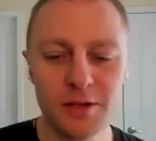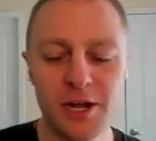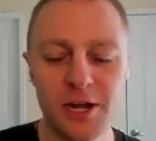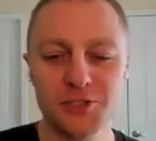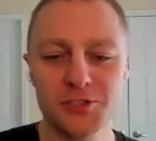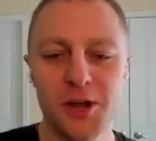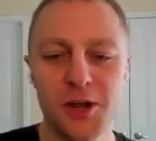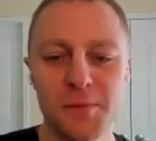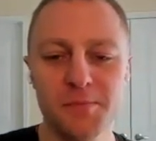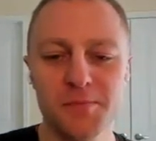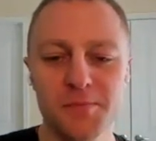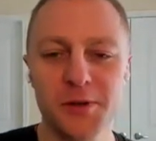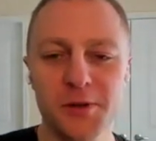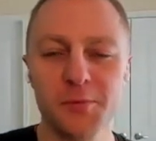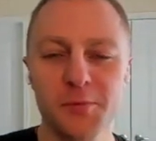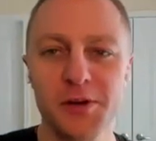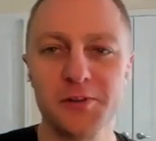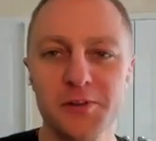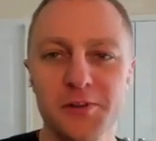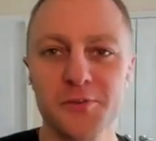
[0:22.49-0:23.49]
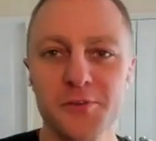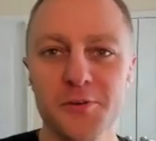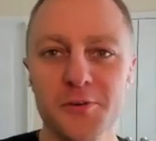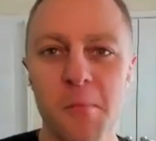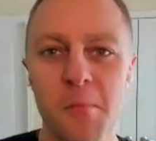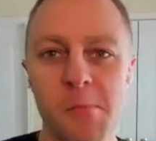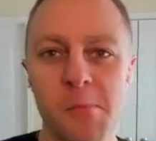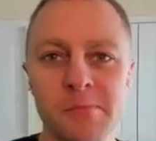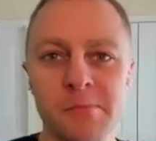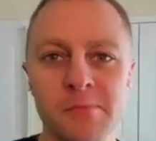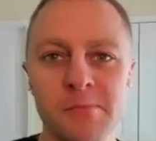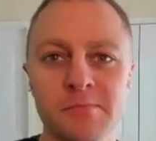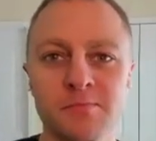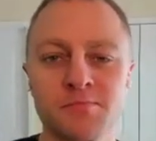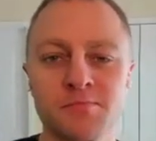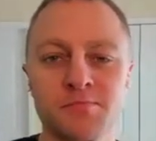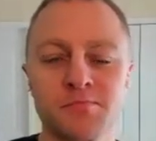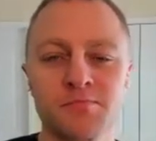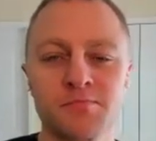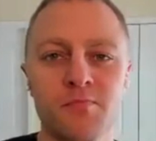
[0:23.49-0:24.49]
catching up, getting ready for
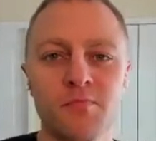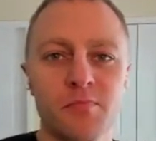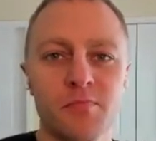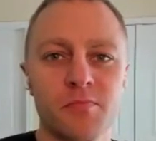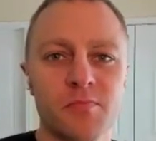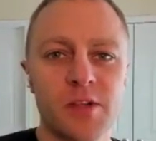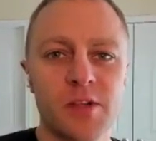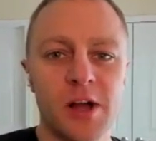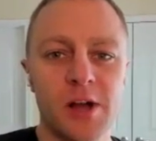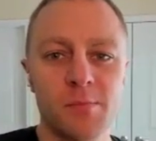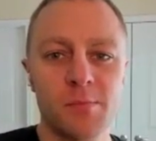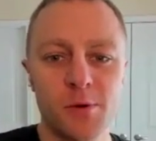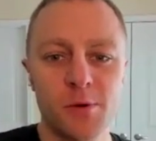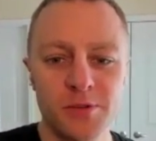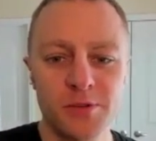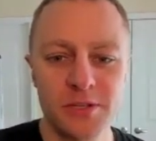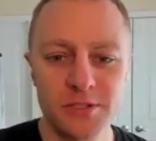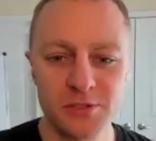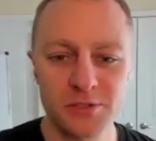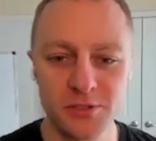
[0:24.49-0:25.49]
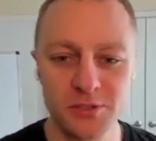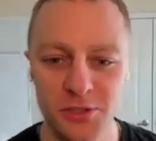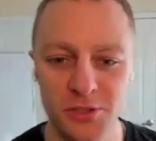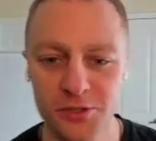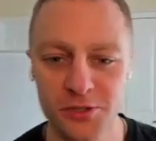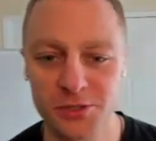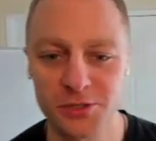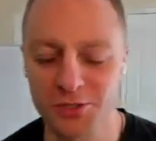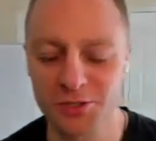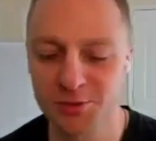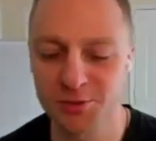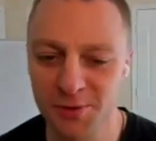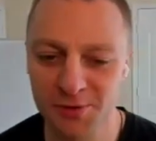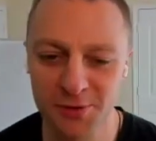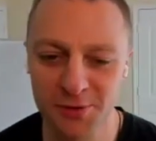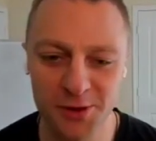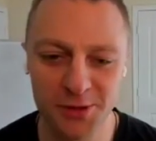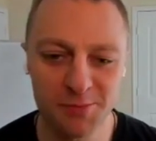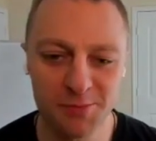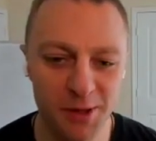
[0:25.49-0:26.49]
birthdays this year. This year's my
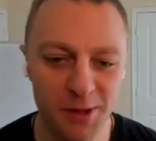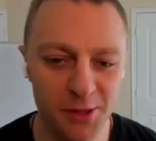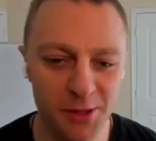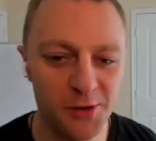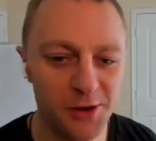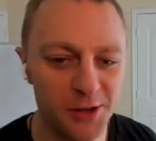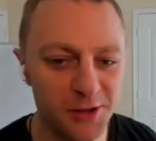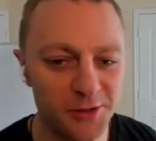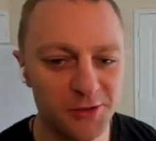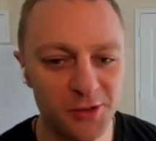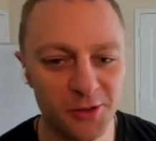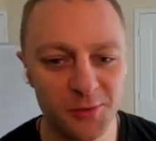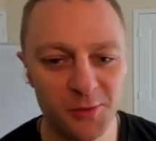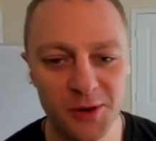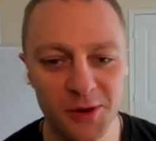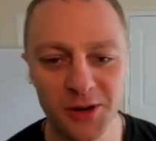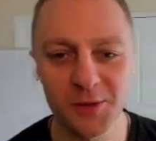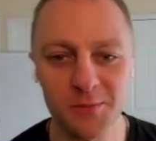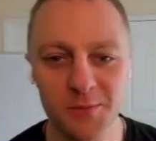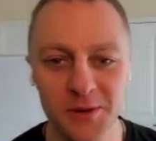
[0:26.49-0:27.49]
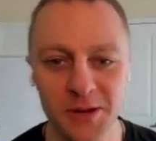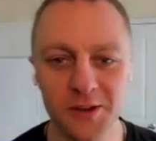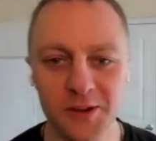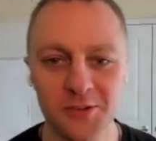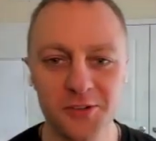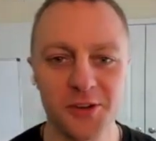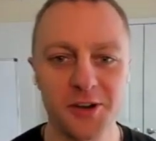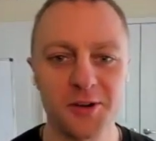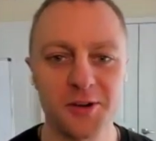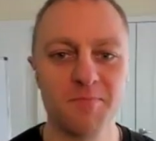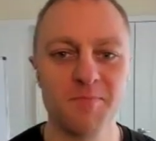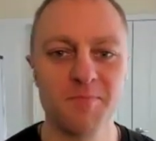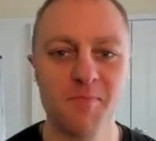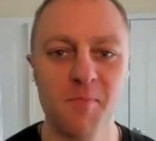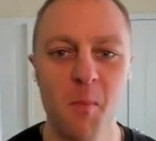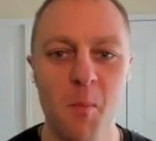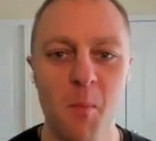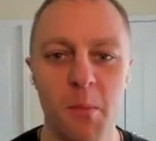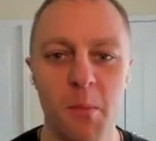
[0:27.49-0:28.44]
30th, so they want to come down to